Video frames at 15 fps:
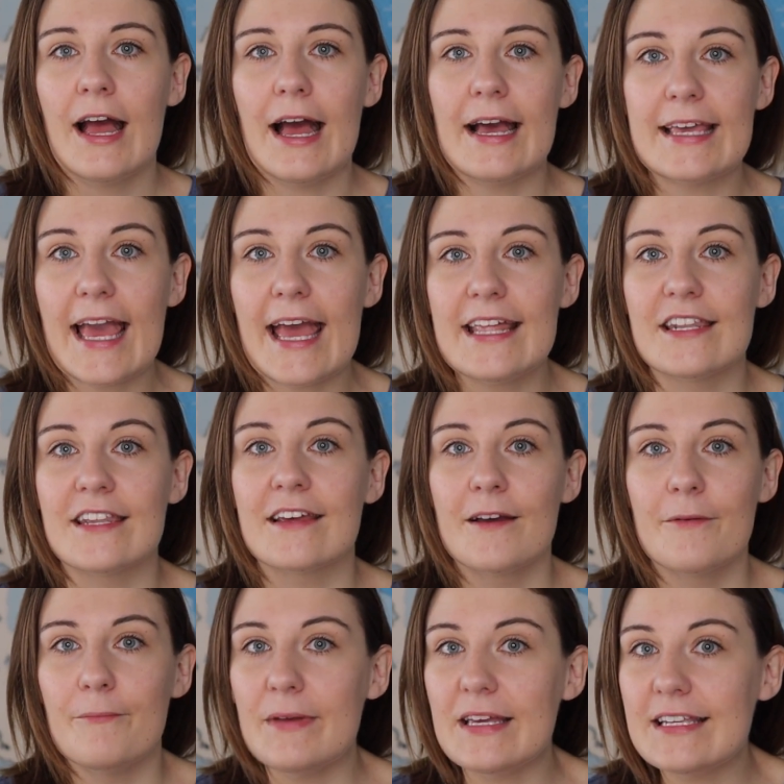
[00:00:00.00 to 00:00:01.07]
again,
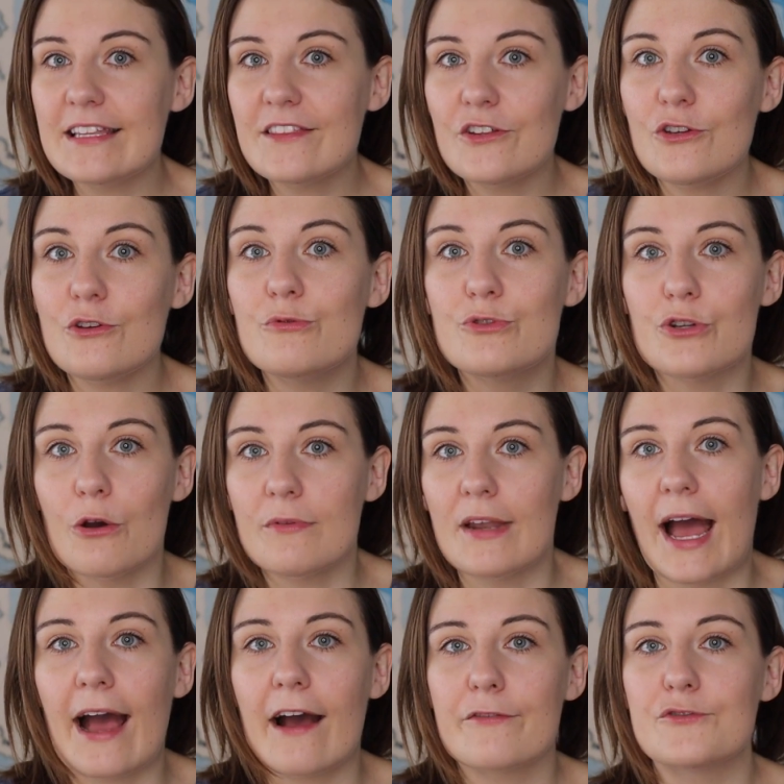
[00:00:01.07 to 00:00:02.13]
meaning that you don't
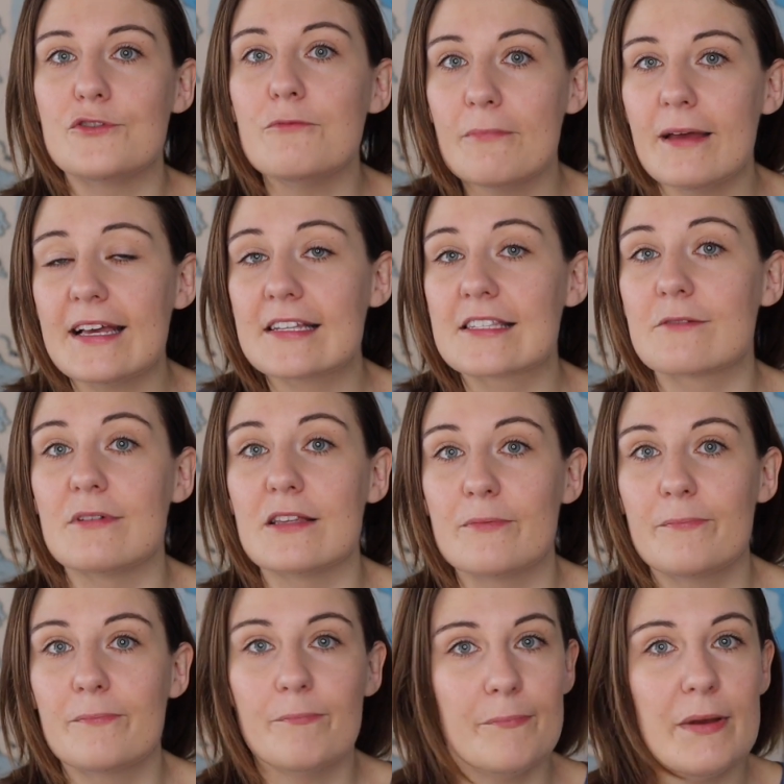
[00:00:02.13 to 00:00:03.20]
have to mix with
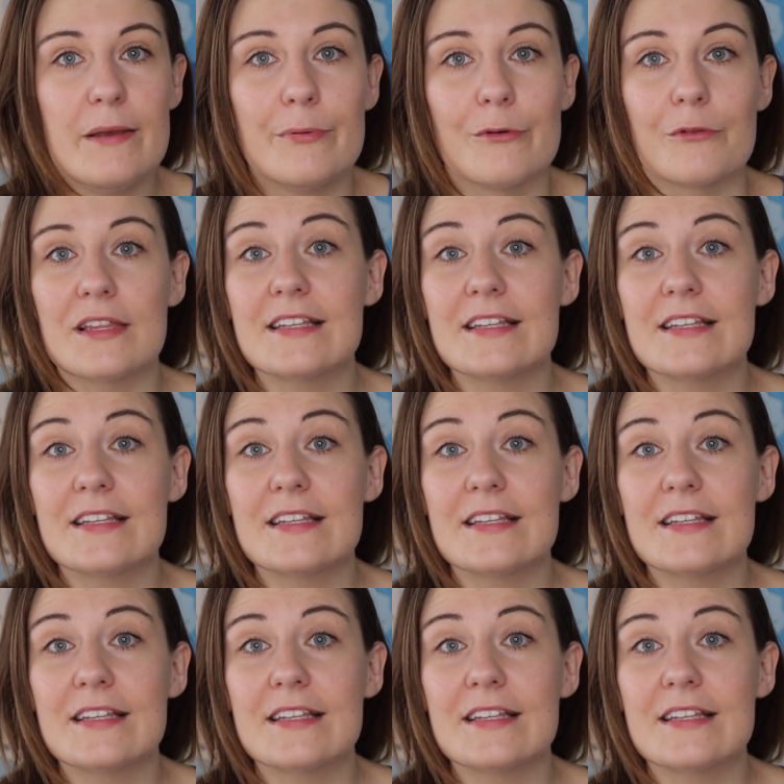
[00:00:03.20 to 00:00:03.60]
people.